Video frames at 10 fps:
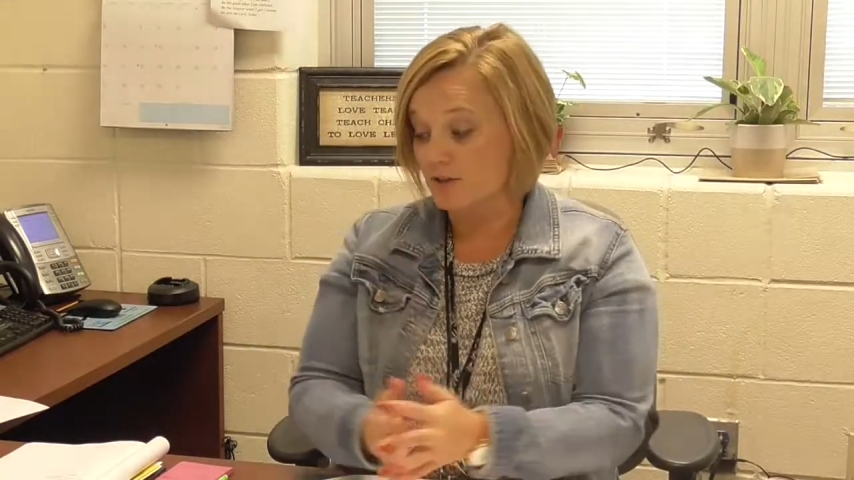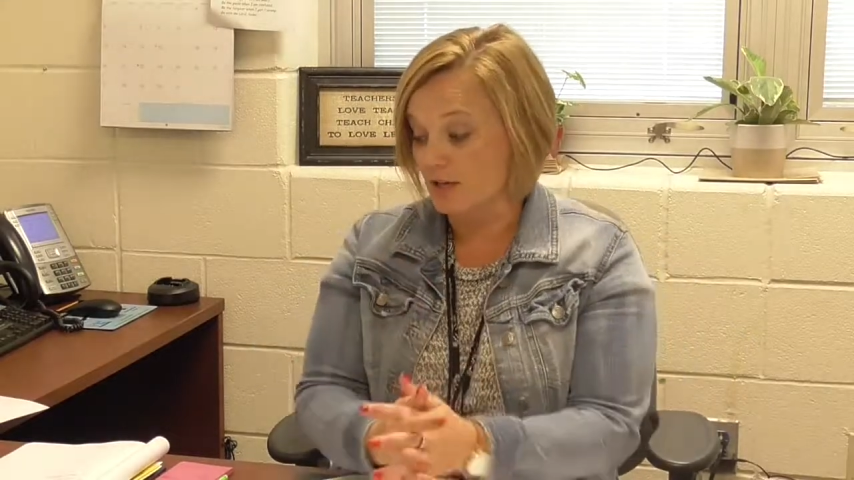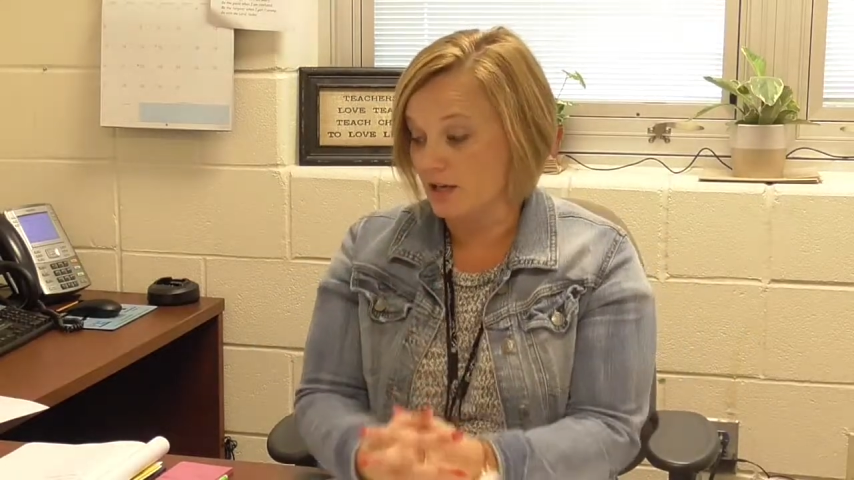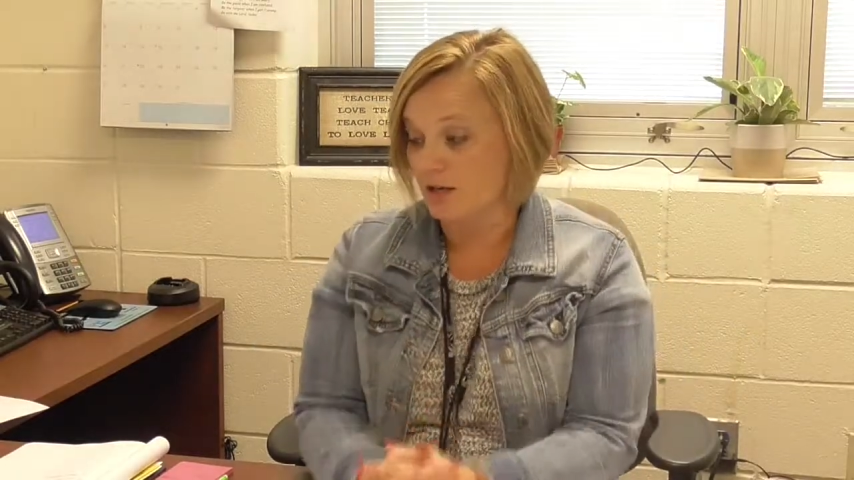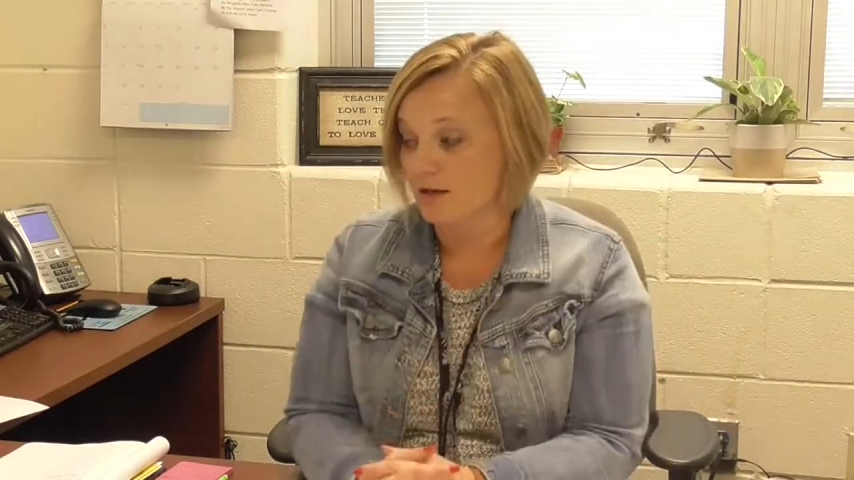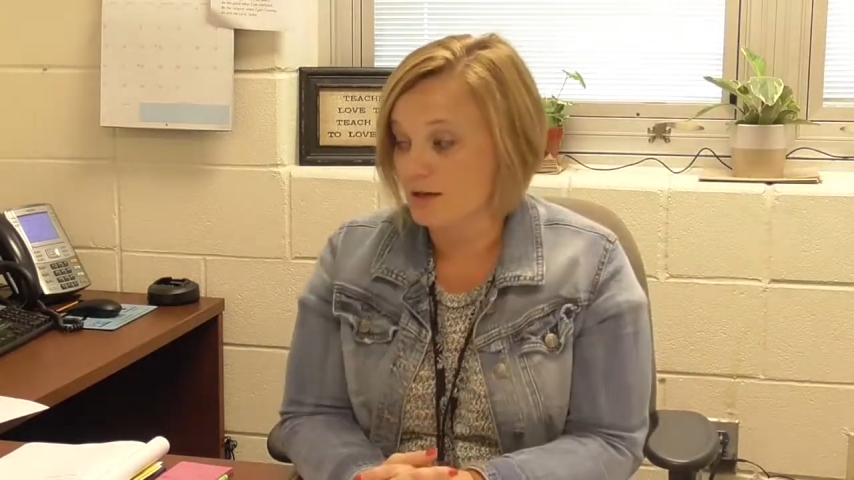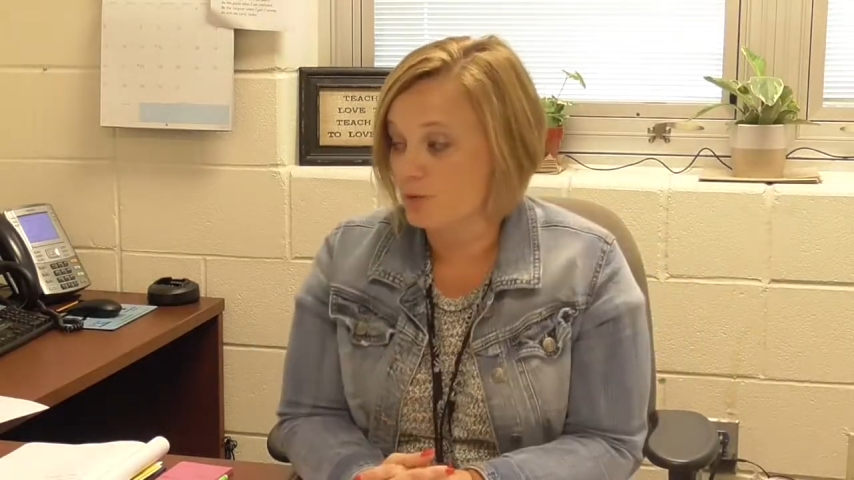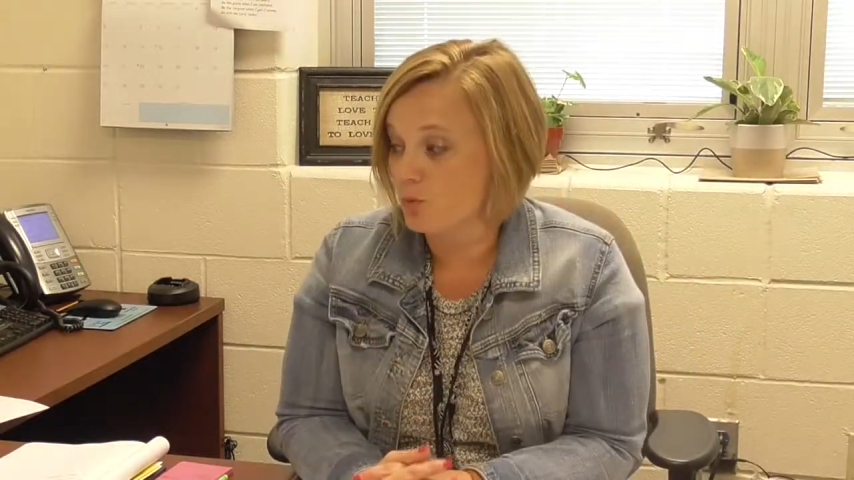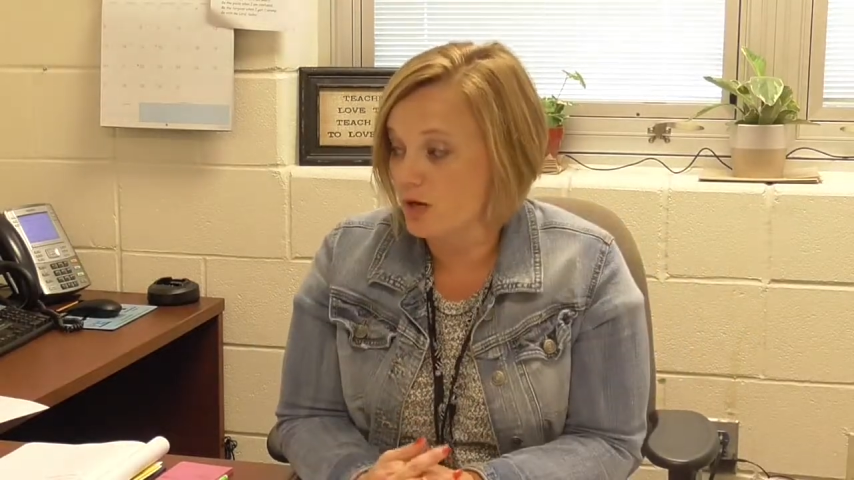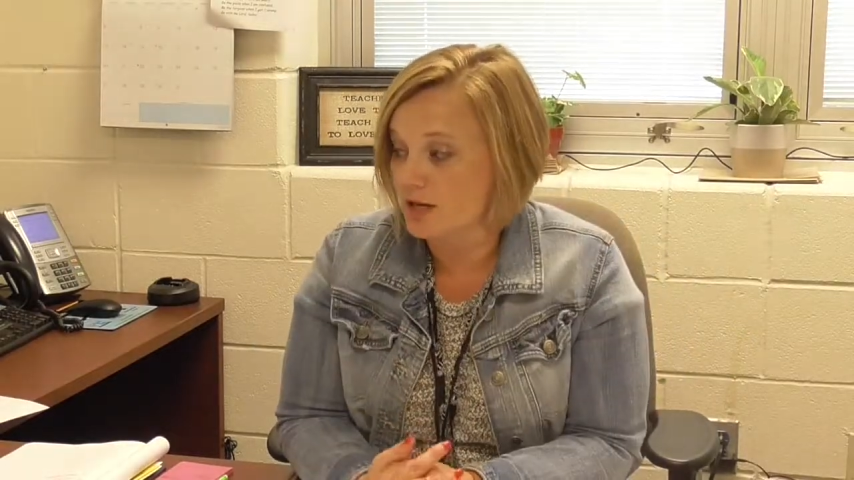thing
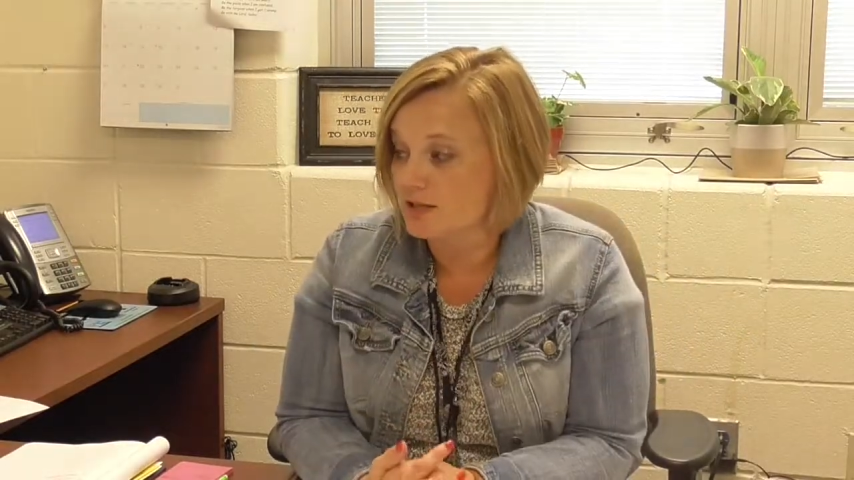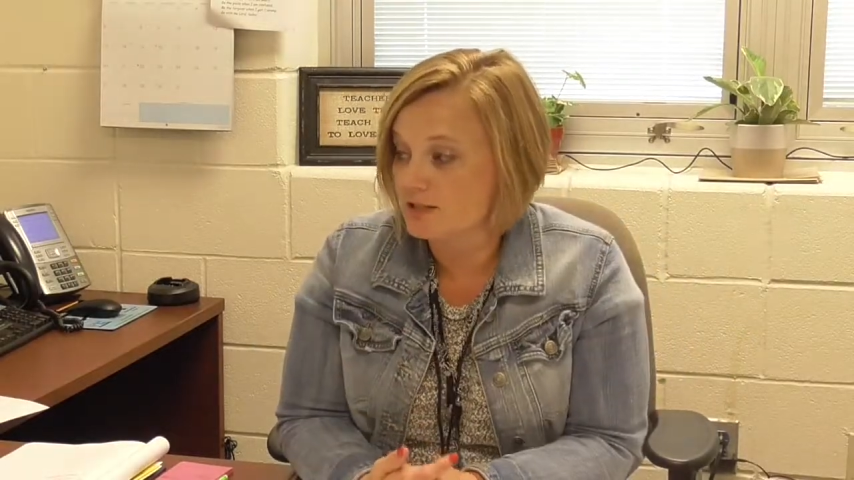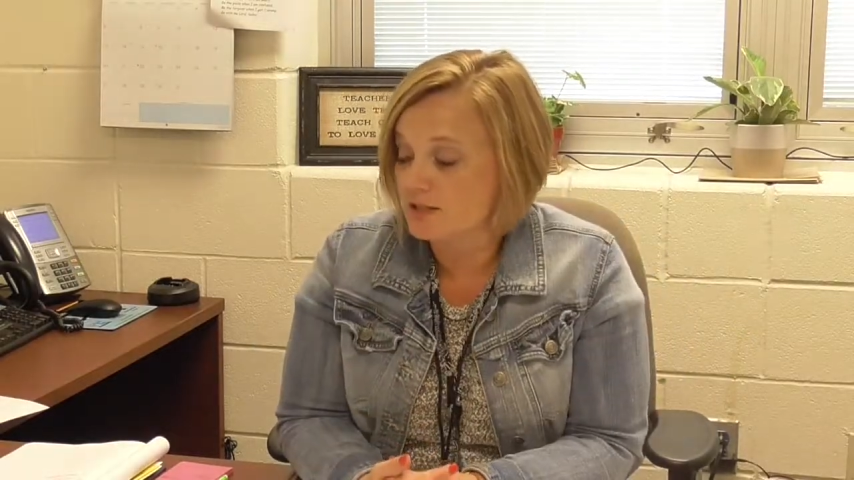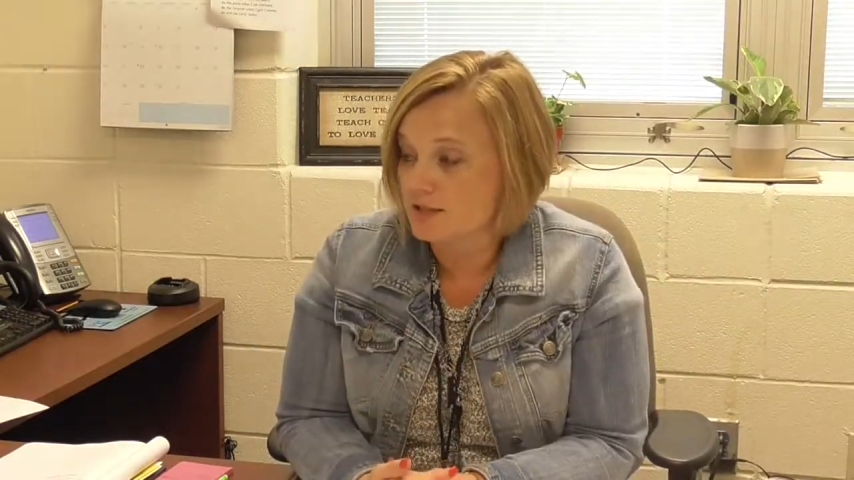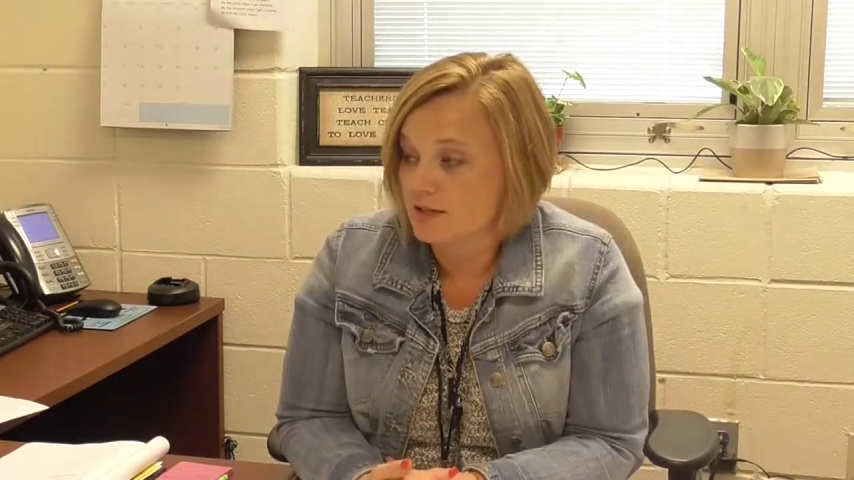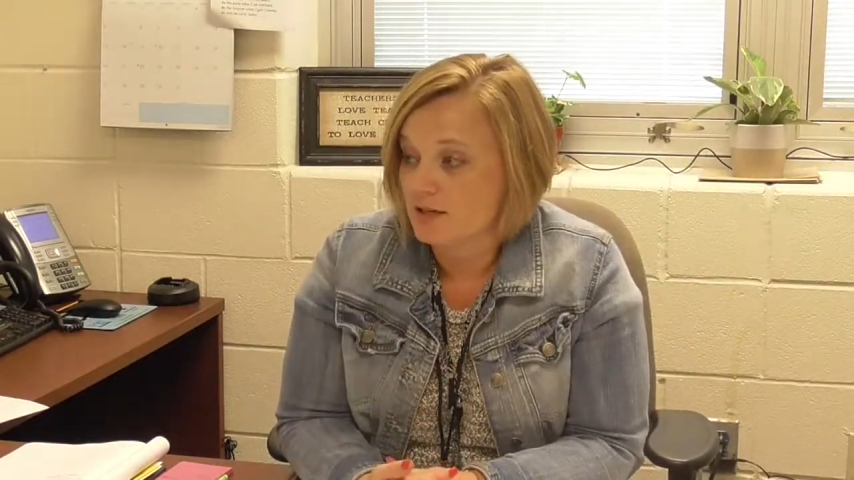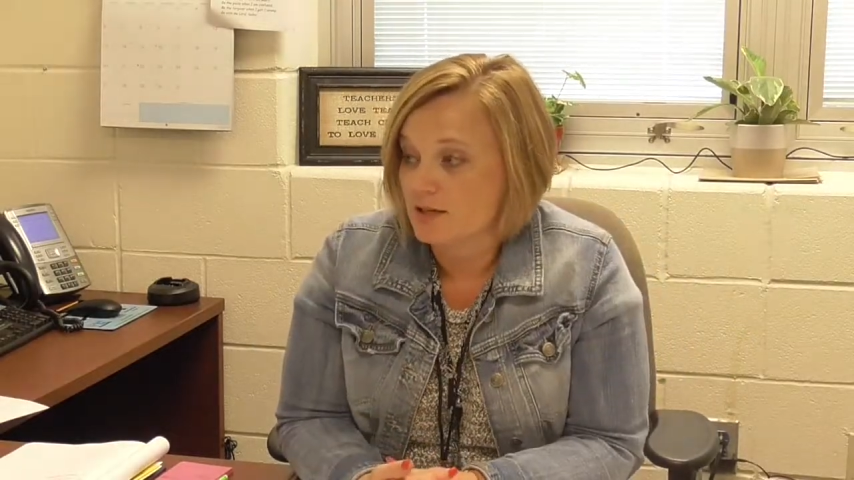was